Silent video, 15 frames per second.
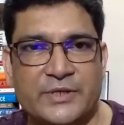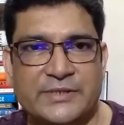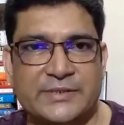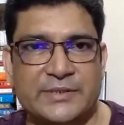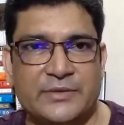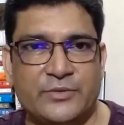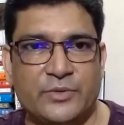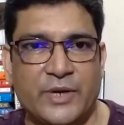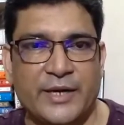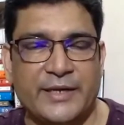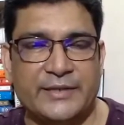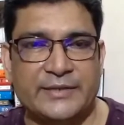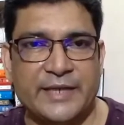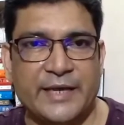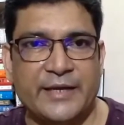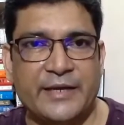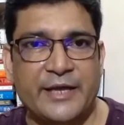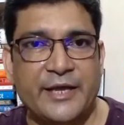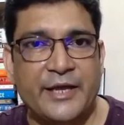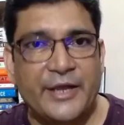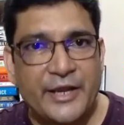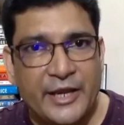UI design.
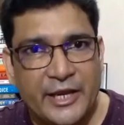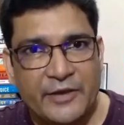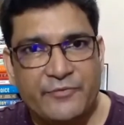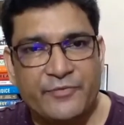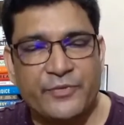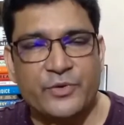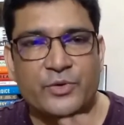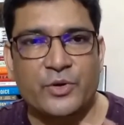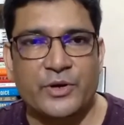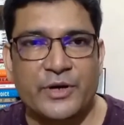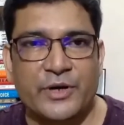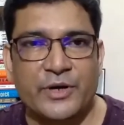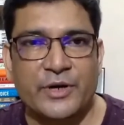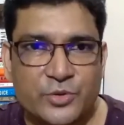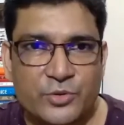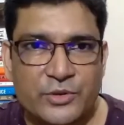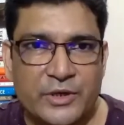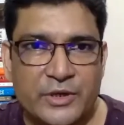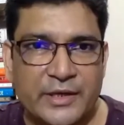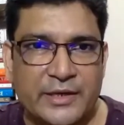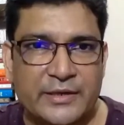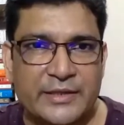If you don't get through
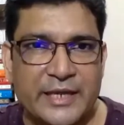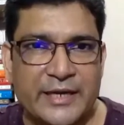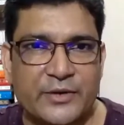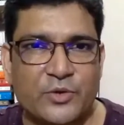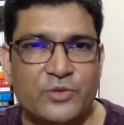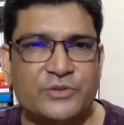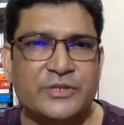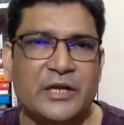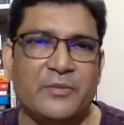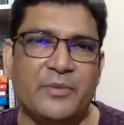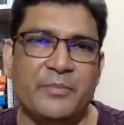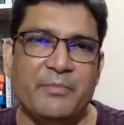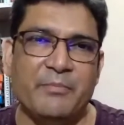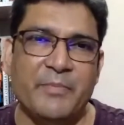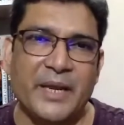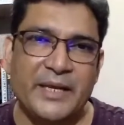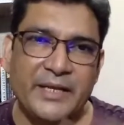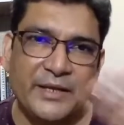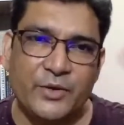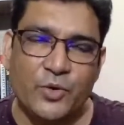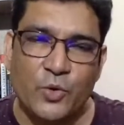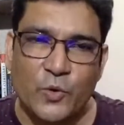that course, there will be
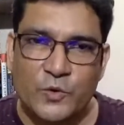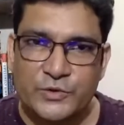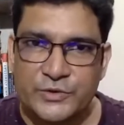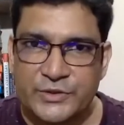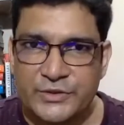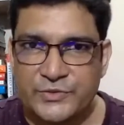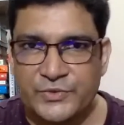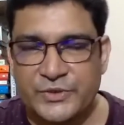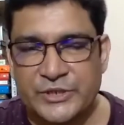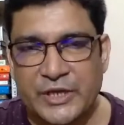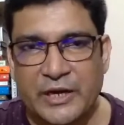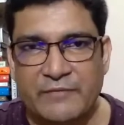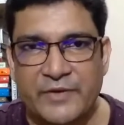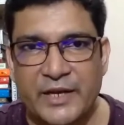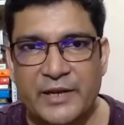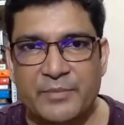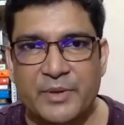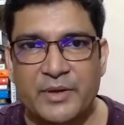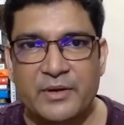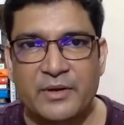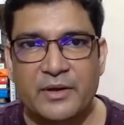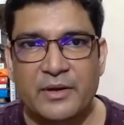many courses which are
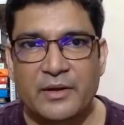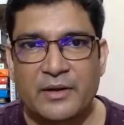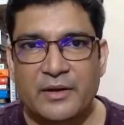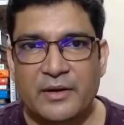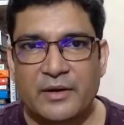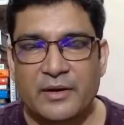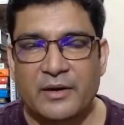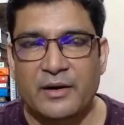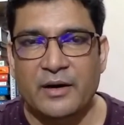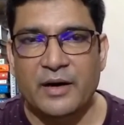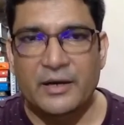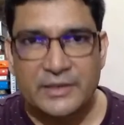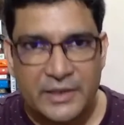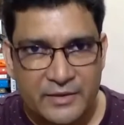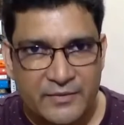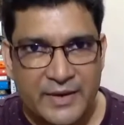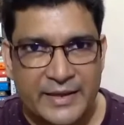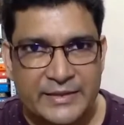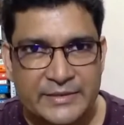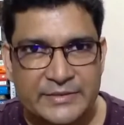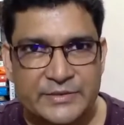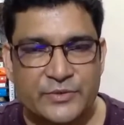available
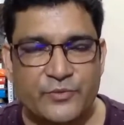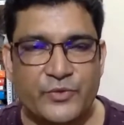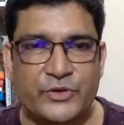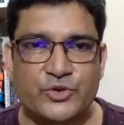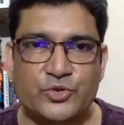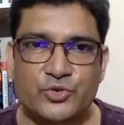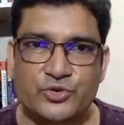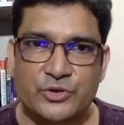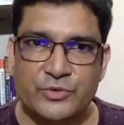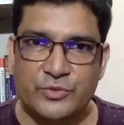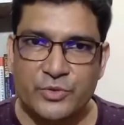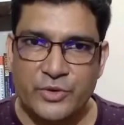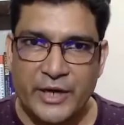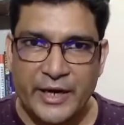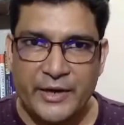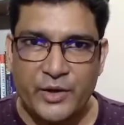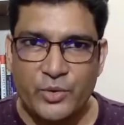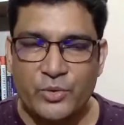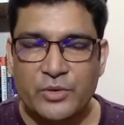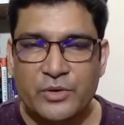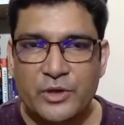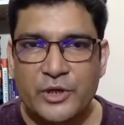otherwise, which you can
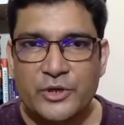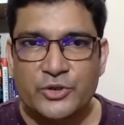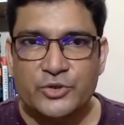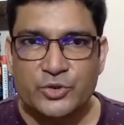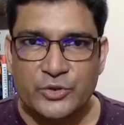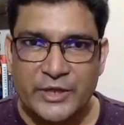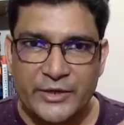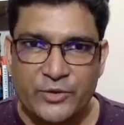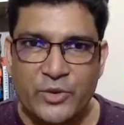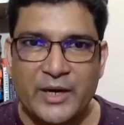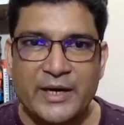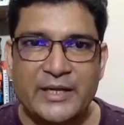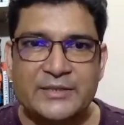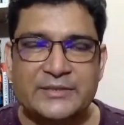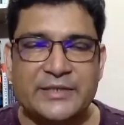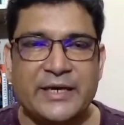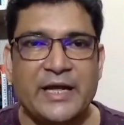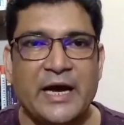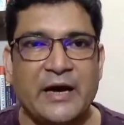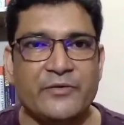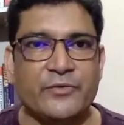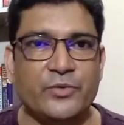do so that you understand
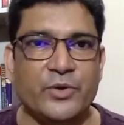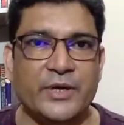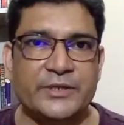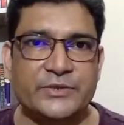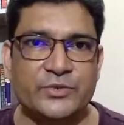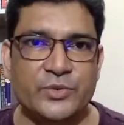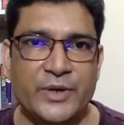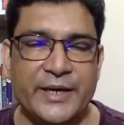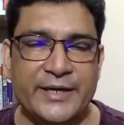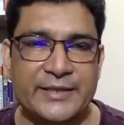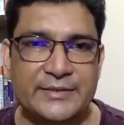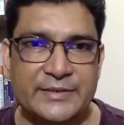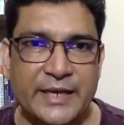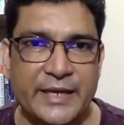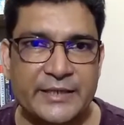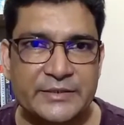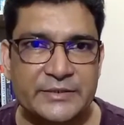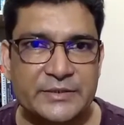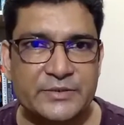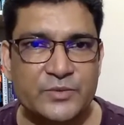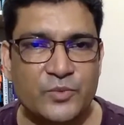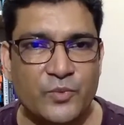how UX, UI
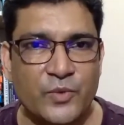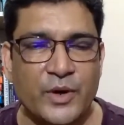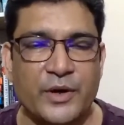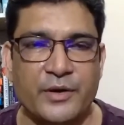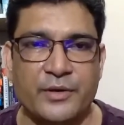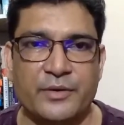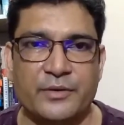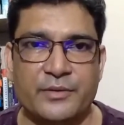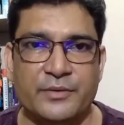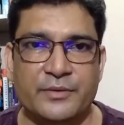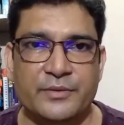designs work.